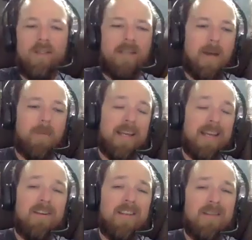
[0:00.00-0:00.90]
is happening
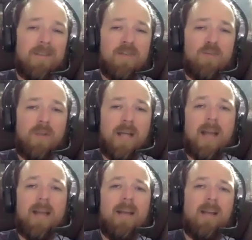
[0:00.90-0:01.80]
even in the visual
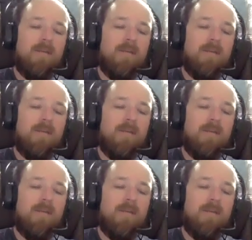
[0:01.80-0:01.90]
light,